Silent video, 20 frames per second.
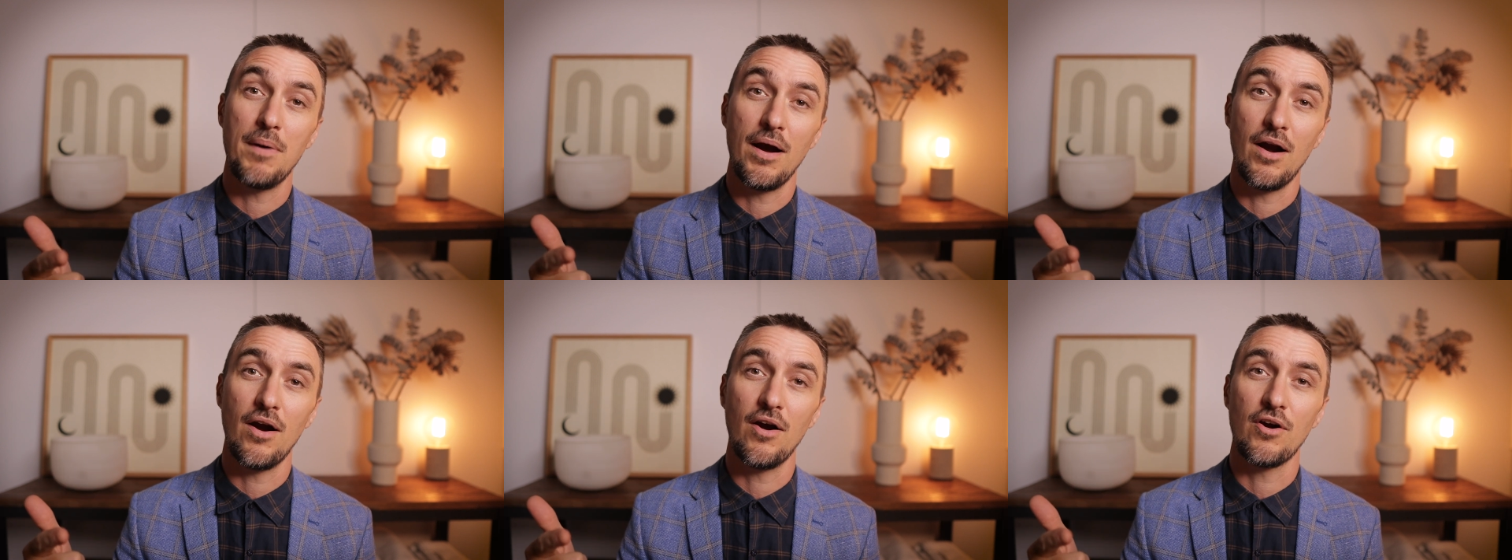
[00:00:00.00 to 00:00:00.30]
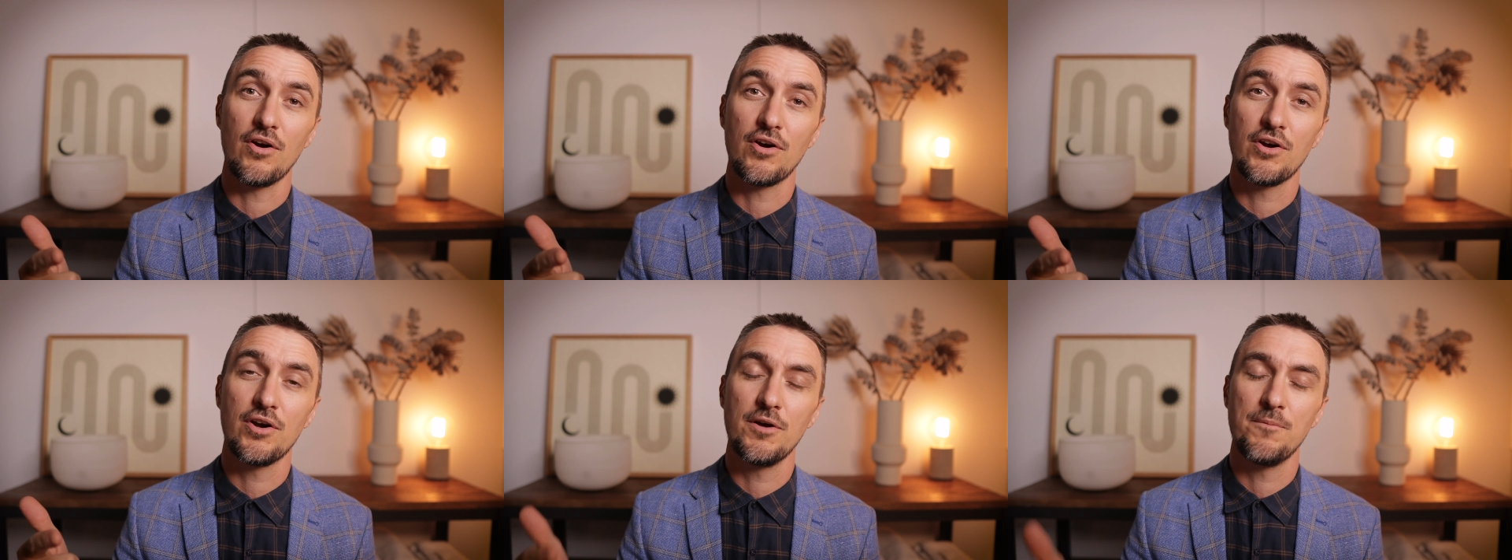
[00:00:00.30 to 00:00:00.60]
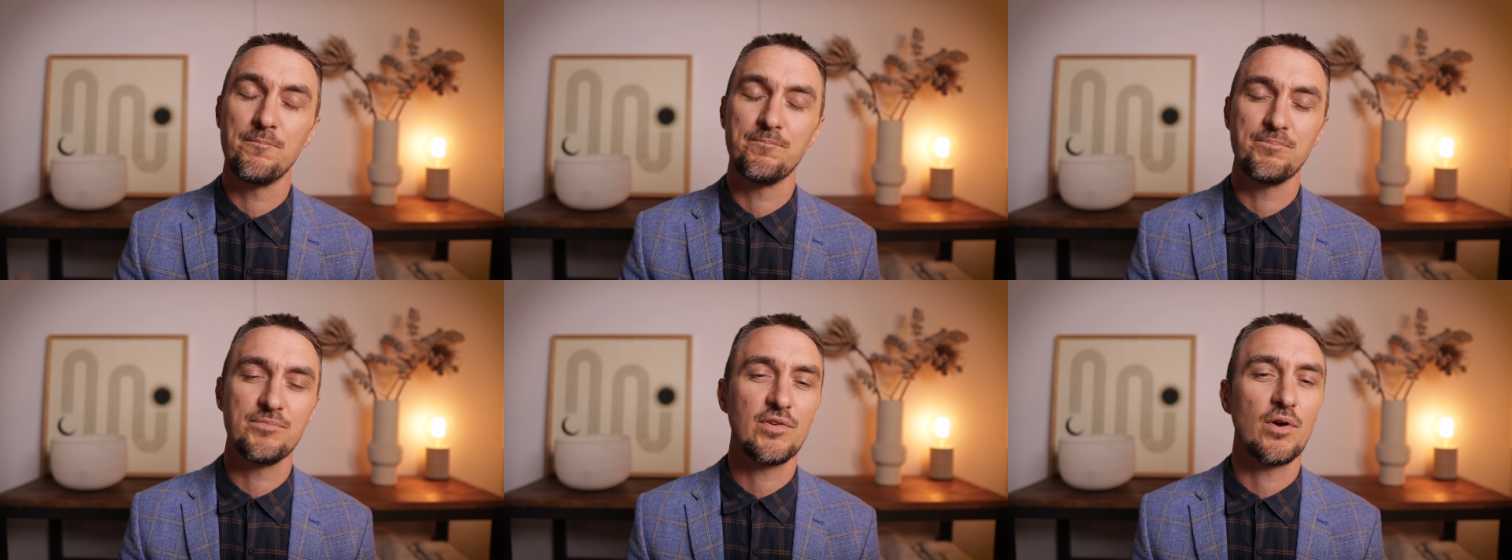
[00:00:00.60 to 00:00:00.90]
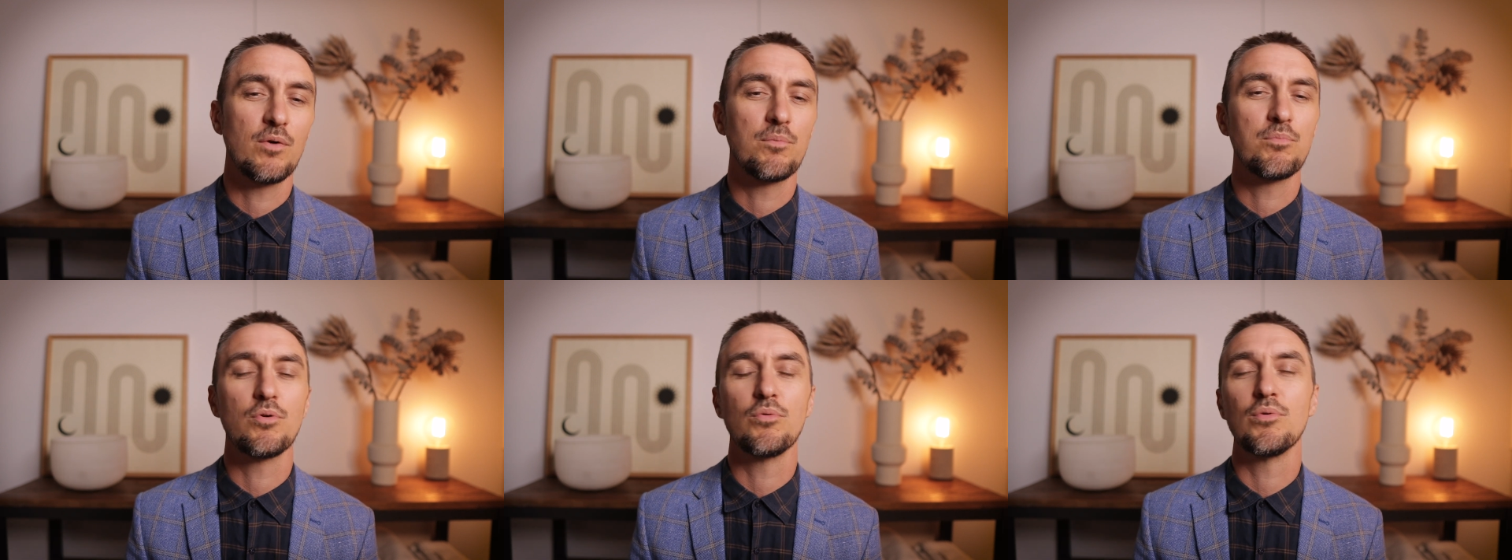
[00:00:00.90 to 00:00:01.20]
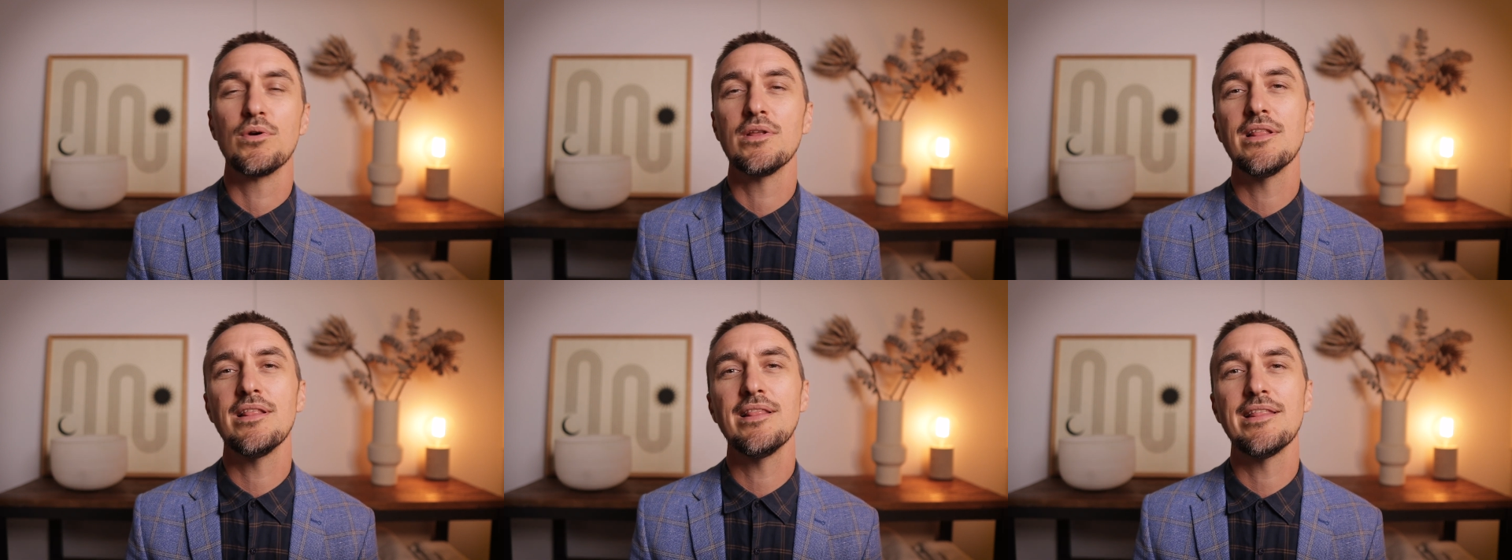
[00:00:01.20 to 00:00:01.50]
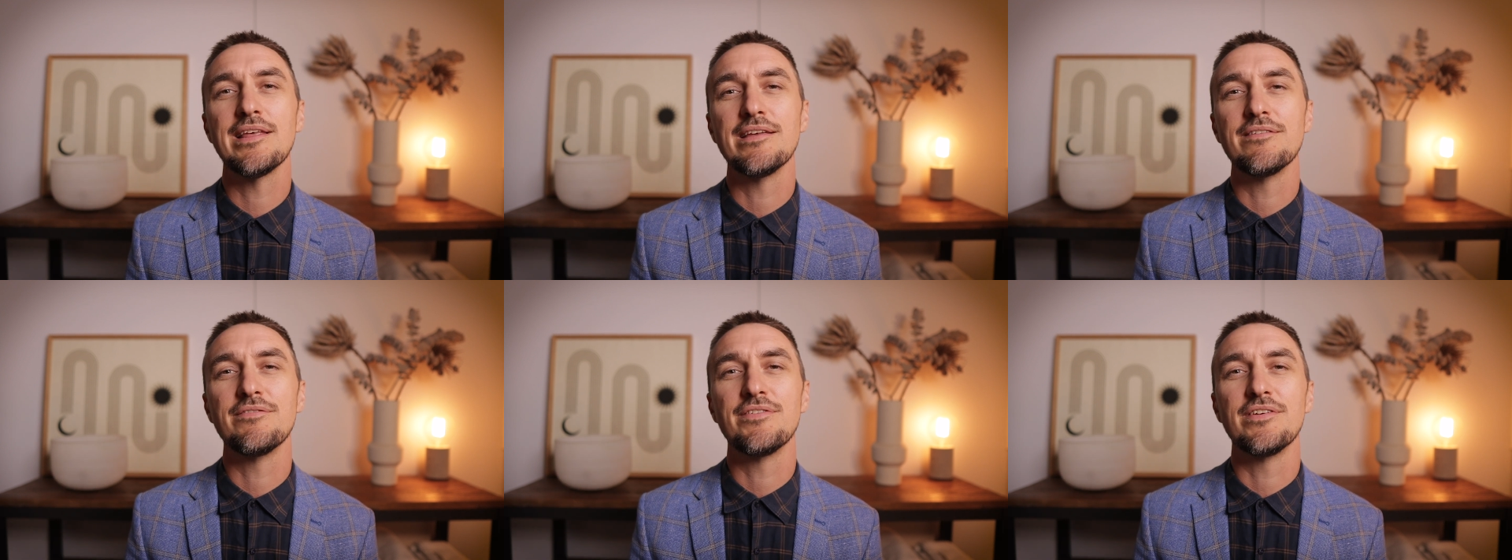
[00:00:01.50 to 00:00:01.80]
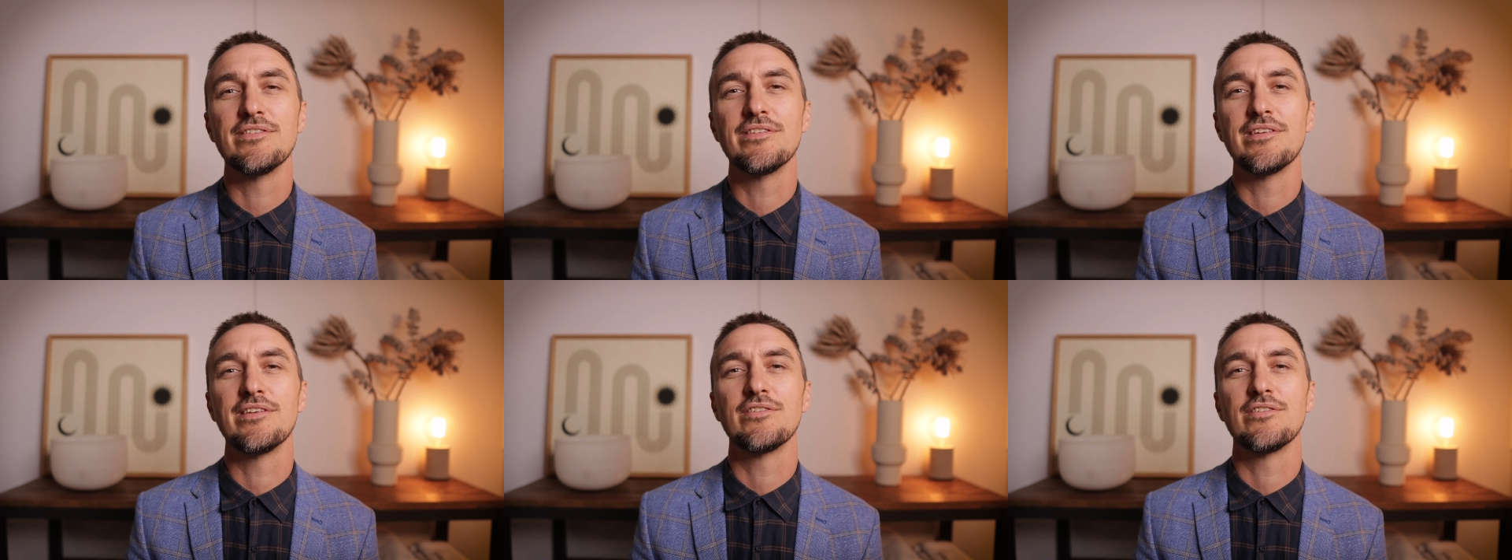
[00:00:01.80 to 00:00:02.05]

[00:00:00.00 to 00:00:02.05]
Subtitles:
bark. So Perilla leaf is